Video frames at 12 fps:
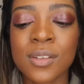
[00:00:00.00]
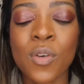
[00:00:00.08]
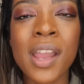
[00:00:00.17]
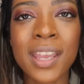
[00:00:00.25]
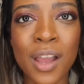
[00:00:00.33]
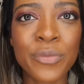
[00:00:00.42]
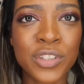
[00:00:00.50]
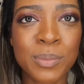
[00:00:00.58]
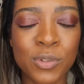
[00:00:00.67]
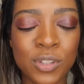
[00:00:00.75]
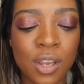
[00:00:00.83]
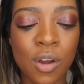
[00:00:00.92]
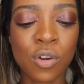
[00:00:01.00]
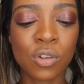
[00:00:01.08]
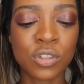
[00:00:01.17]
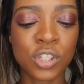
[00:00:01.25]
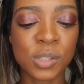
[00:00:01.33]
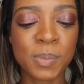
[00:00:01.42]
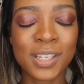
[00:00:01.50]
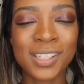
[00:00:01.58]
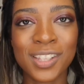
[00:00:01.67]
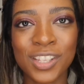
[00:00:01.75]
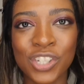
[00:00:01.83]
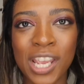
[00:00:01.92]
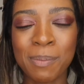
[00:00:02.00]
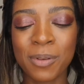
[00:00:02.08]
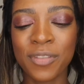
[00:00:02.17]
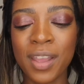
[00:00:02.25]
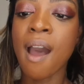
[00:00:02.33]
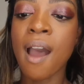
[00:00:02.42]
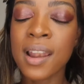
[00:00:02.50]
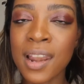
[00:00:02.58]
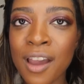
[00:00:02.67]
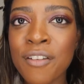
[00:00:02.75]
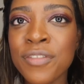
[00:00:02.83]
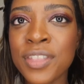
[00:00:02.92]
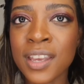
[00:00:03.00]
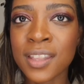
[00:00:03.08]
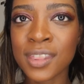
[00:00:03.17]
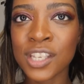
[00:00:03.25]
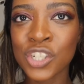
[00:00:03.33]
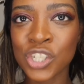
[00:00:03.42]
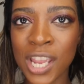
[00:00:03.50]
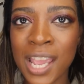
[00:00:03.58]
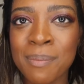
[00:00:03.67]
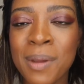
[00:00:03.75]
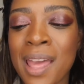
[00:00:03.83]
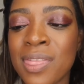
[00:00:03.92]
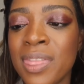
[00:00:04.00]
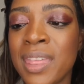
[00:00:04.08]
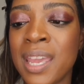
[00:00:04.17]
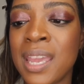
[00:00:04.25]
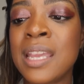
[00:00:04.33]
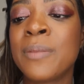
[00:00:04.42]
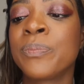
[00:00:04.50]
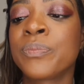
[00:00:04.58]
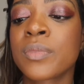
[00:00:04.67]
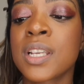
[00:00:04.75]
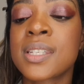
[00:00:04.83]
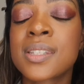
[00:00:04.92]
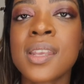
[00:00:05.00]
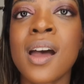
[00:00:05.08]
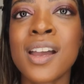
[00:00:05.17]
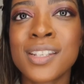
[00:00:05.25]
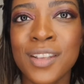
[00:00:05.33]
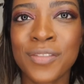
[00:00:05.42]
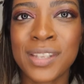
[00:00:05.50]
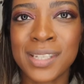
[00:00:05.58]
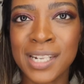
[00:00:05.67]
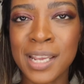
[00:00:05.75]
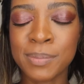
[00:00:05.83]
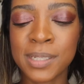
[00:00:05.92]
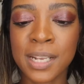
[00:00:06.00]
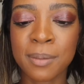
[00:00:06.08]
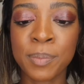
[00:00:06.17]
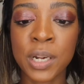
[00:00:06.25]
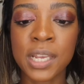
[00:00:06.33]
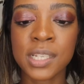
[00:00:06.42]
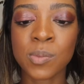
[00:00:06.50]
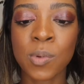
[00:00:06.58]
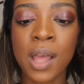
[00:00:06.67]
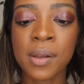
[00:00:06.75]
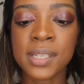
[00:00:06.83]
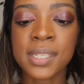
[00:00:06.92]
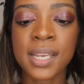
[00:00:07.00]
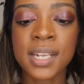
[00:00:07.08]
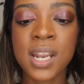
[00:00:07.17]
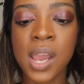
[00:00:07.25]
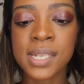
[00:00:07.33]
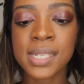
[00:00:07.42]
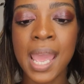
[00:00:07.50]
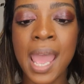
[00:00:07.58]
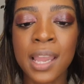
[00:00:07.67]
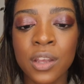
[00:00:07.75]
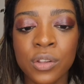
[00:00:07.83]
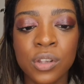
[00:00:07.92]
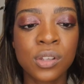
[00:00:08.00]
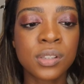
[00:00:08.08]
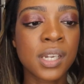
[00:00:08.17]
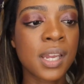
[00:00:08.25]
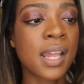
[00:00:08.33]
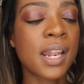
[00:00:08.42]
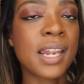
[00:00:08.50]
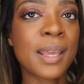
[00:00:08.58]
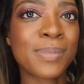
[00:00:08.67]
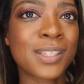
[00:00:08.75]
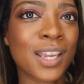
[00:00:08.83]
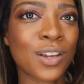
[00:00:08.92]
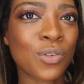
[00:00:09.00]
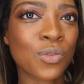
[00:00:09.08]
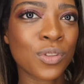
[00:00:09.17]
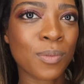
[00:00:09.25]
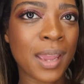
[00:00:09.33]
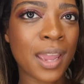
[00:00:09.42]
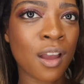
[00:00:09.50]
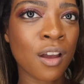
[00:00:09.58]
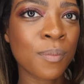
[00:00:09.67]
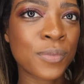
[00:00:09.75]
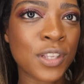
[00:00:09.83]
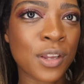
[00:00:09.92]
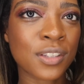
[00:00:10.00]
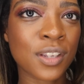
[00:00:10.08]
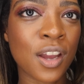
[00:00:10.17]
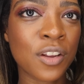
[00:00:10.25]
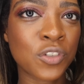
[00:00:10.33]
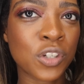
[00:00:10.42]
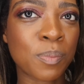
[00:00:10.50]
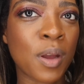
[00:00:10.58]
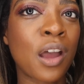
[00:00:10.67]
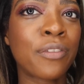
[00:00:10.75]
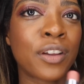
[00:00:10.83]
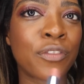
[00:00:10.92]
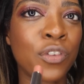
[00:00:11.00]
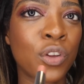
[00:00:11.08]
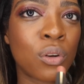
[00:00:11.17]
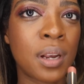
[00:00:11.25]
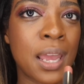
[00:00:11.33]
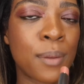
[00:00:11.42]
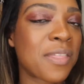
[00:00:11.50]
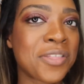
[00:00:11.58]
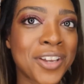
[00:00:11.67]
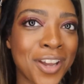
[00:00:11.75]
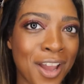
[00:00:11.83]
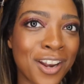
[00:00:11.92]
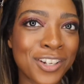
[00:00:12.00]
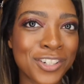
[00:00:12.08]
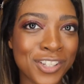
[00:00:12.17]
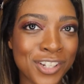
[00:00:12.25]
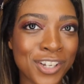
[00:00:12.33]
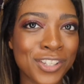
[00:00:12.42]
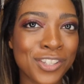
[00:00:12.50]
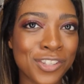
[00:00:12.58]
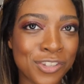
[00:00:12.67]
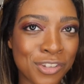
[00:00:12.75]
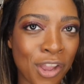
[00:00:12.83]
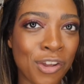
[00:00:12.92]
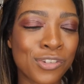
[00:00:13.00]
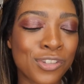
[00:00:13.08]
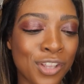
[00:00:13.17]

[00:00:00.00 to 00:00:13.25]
quite comfortable to hold just because of the shape of it. I love the shape and the size of this lipstick bullet as well. It's like a nice angled lipstick all the way up, so it's kind of just perfect for your lip, and the color just looks so